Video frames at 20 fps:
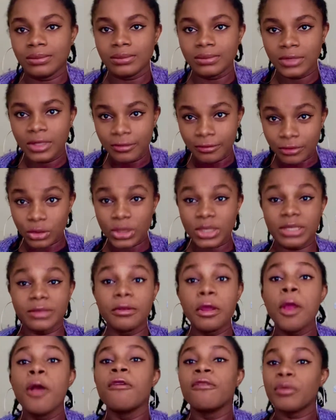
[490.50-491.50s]
vlogging
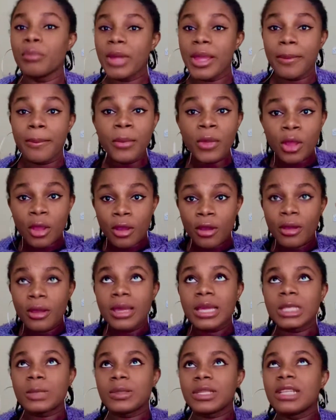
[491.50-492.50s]
for my
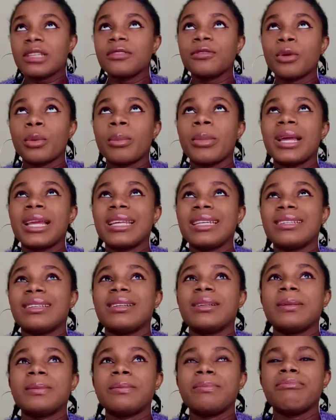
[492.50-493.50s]
especially for my
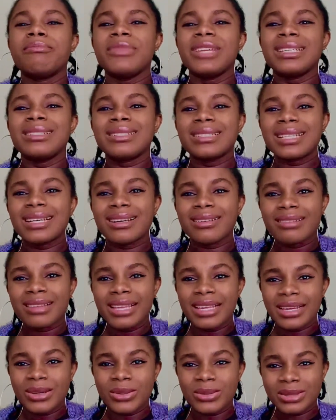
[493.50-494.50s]
um, mental
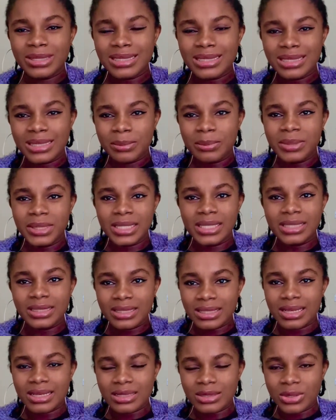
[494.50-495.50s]
health stability
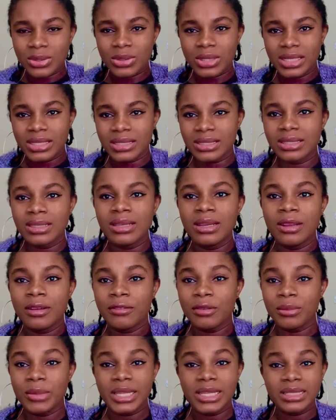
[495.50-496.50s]
actually for
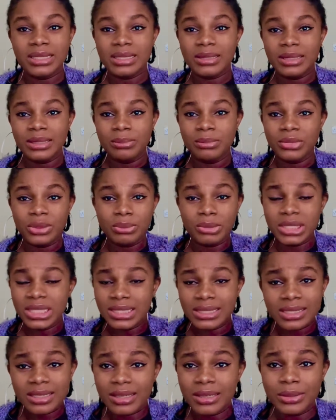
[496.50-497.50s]
my mental,
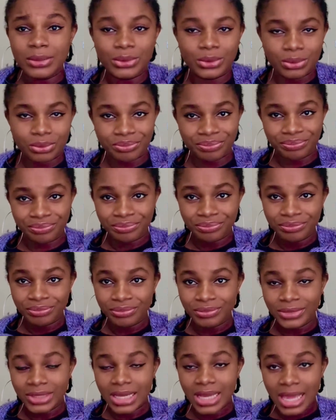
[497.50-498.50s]
mental health
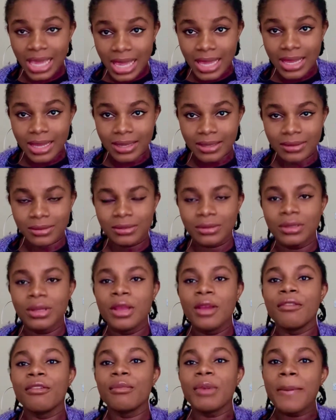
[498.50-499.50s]
hey for
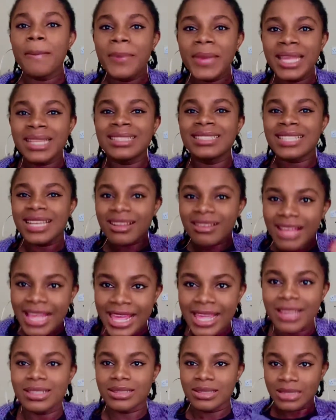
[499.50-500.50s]
my mental
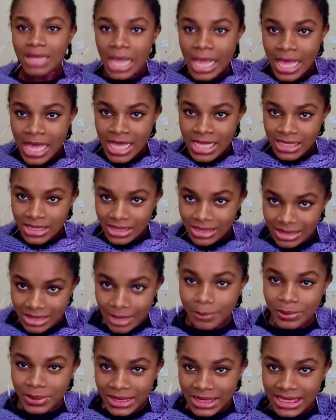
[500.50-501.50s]
health
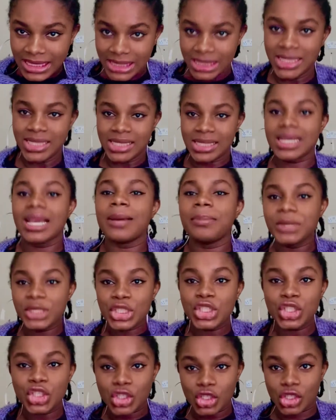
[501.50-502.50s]
stability
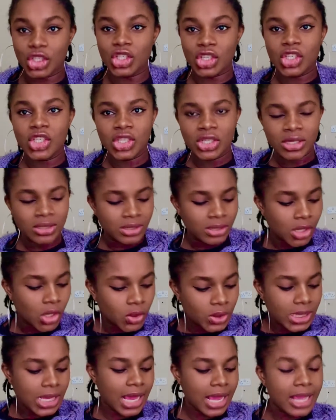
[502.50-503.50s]
capisci
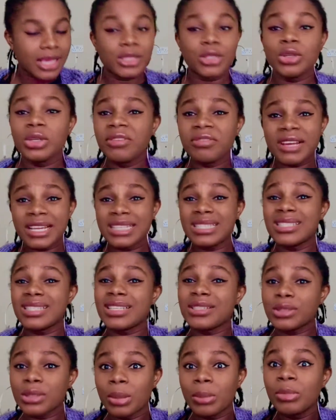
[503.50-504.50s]
okay so if i say
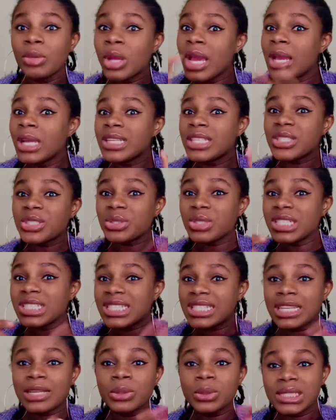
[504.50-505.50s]
some strange
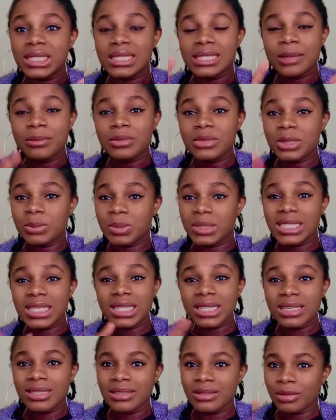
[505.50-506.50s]
languages i'm speaking
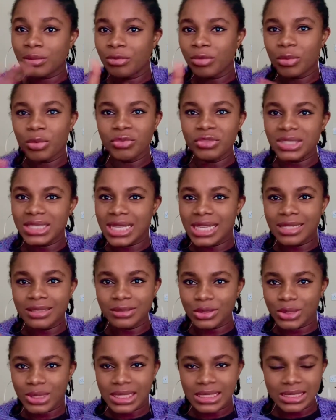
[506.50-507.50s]
some form of italian because
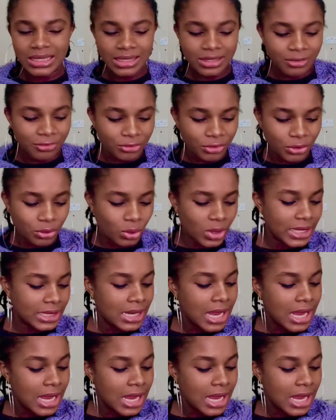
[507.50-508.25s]
i stayed there for a while